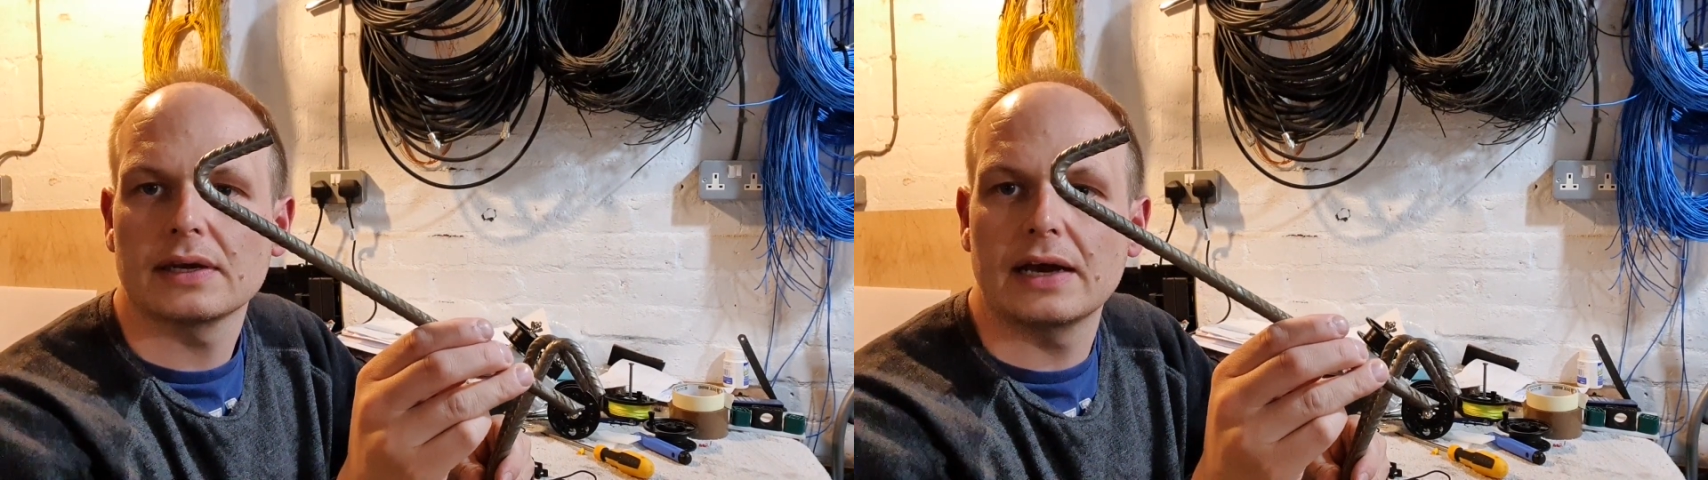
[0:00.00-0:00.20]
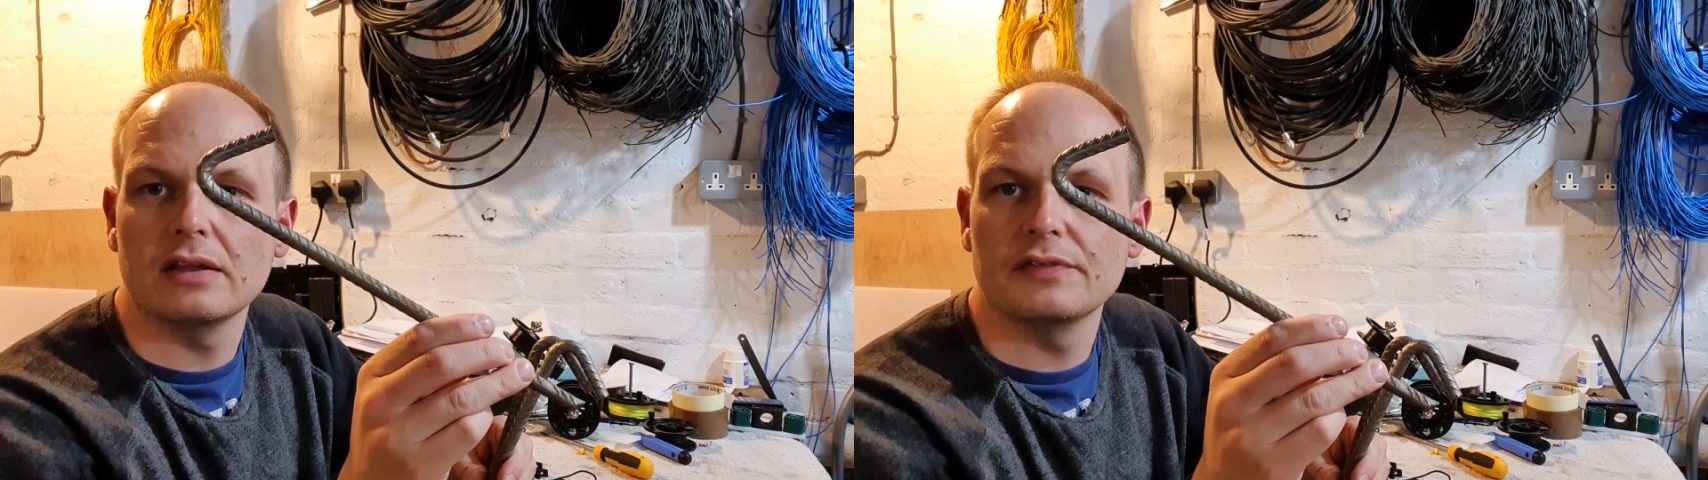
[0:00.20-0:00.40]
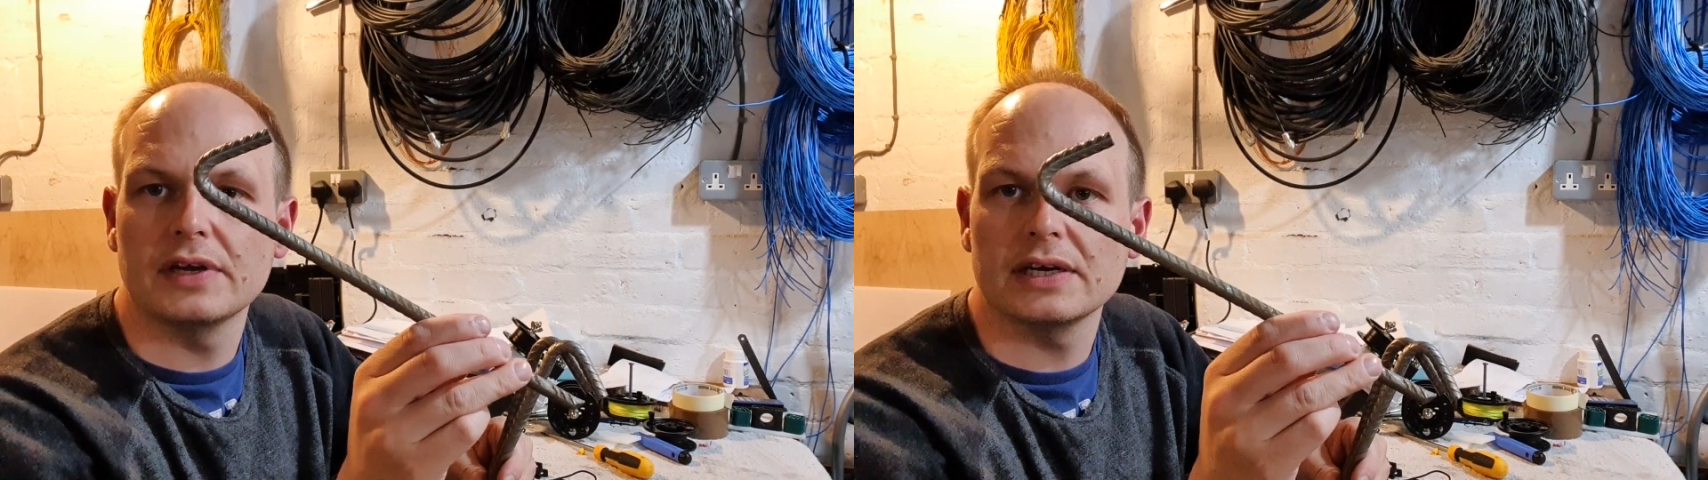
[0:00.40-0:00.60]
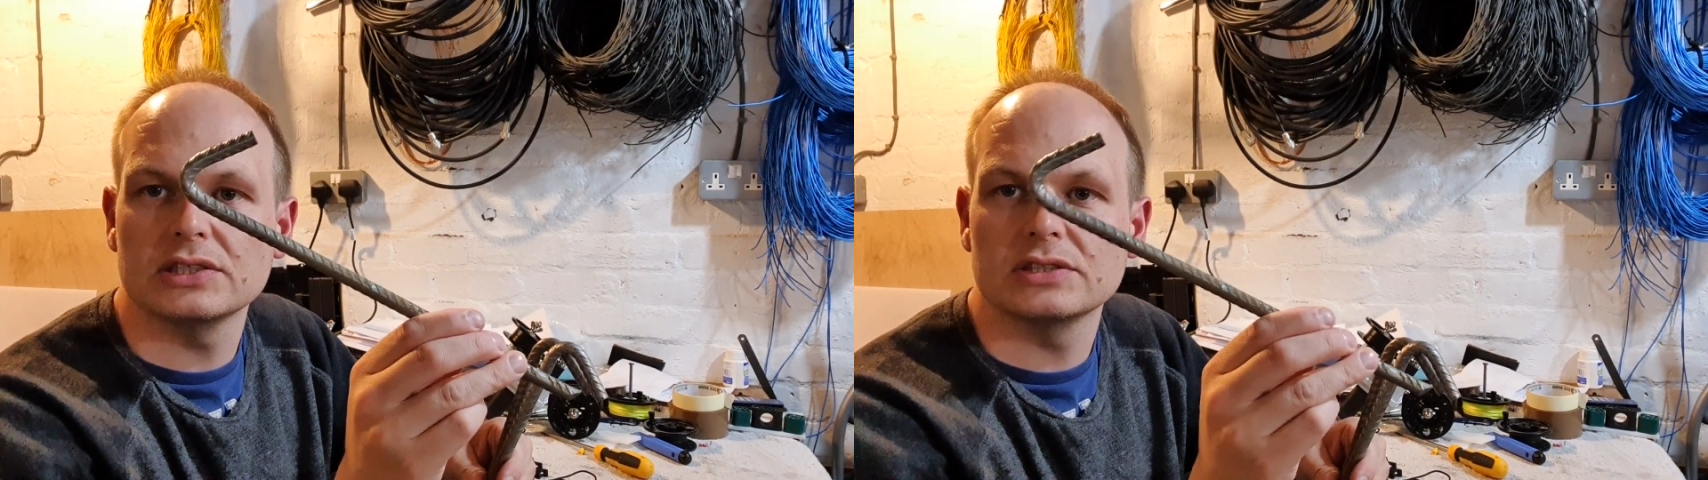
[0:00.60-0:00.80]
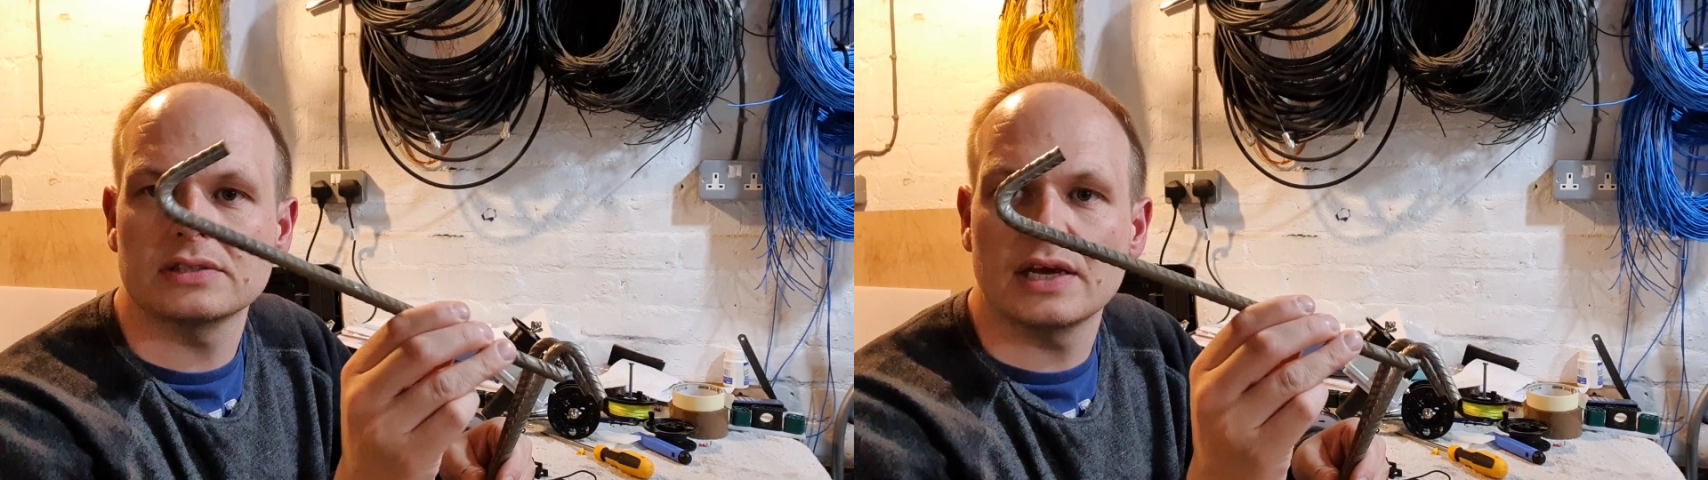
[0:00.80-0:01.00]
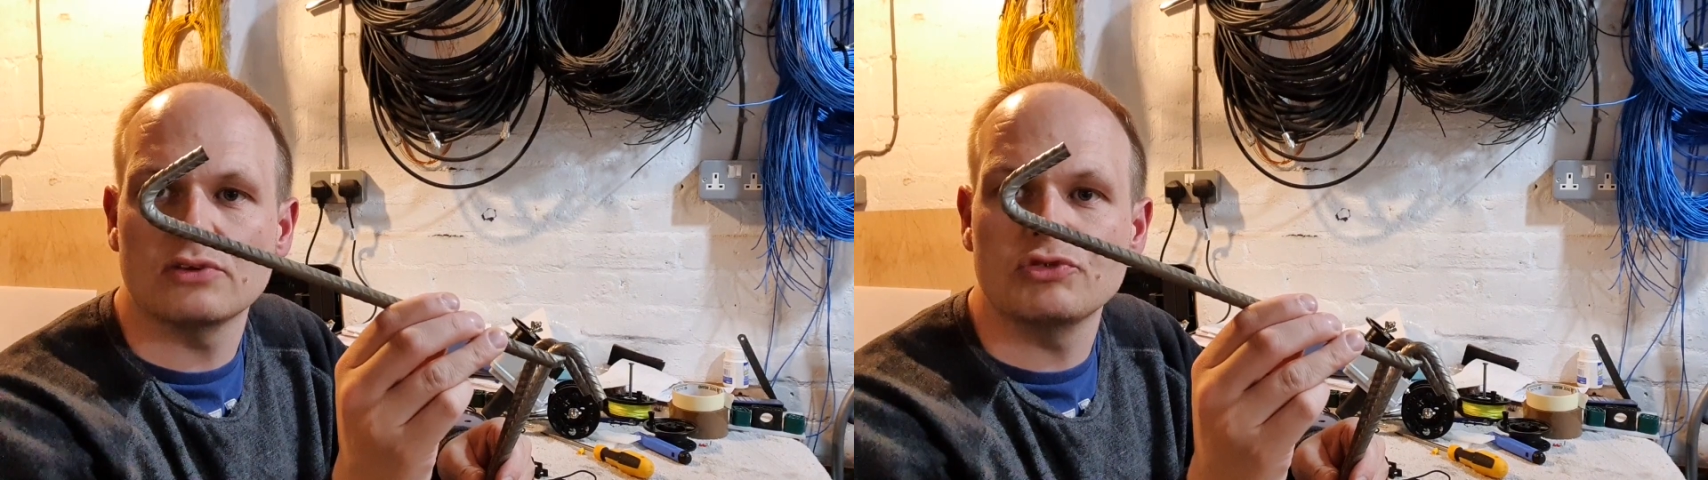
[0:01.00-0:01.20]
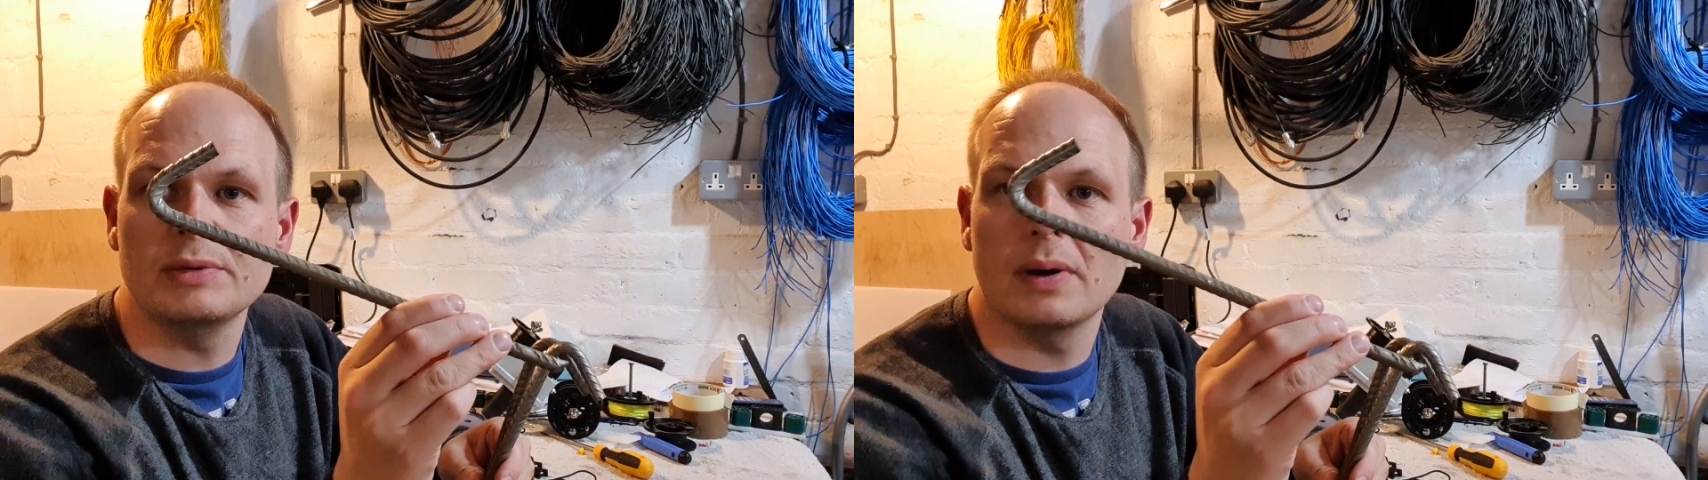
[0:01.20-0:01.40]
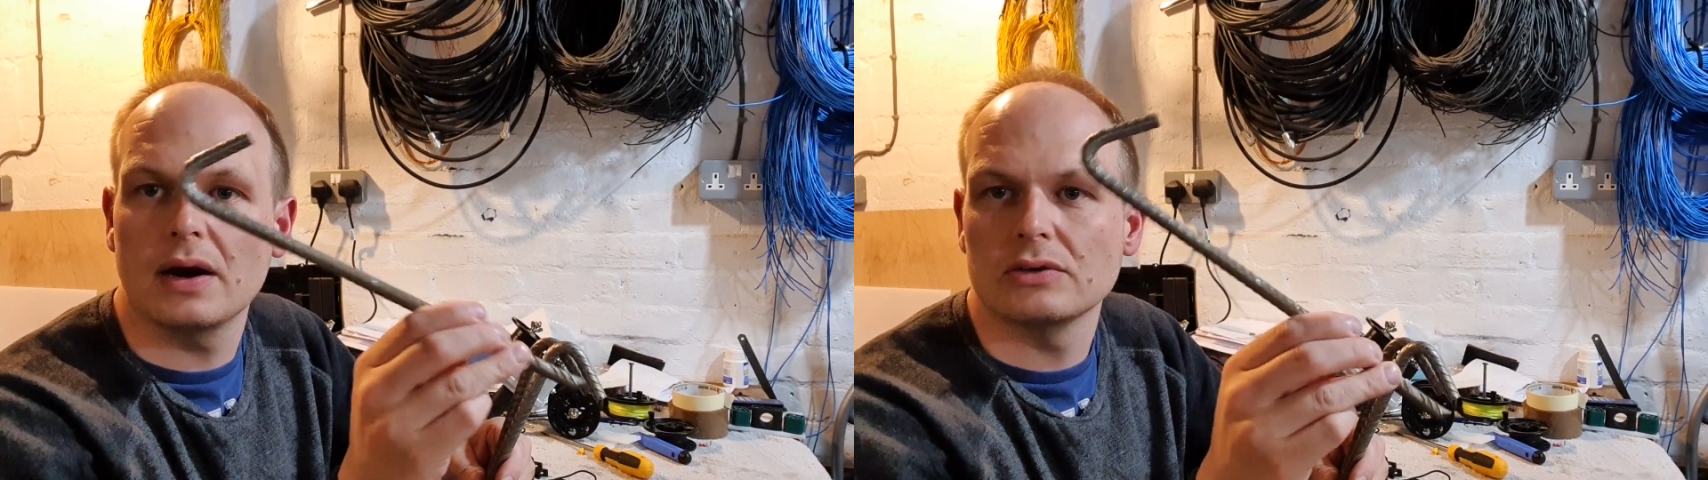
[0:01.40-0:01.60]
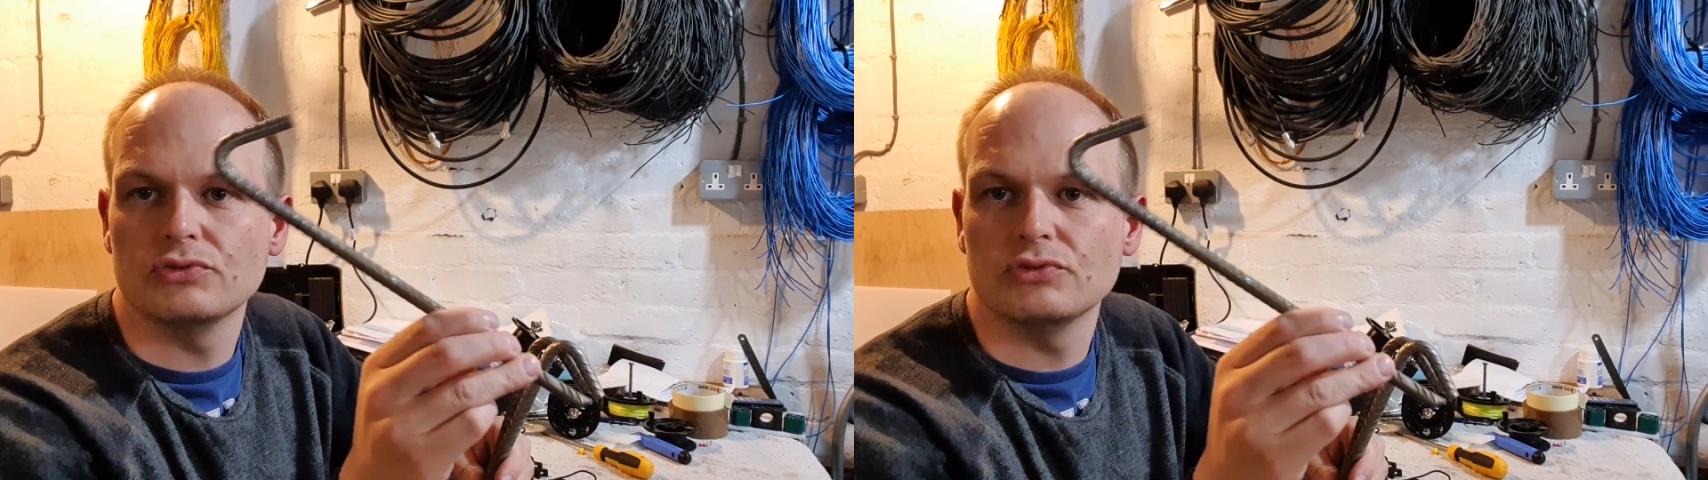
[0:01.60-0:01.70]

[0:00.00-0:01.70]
galvanized rebar,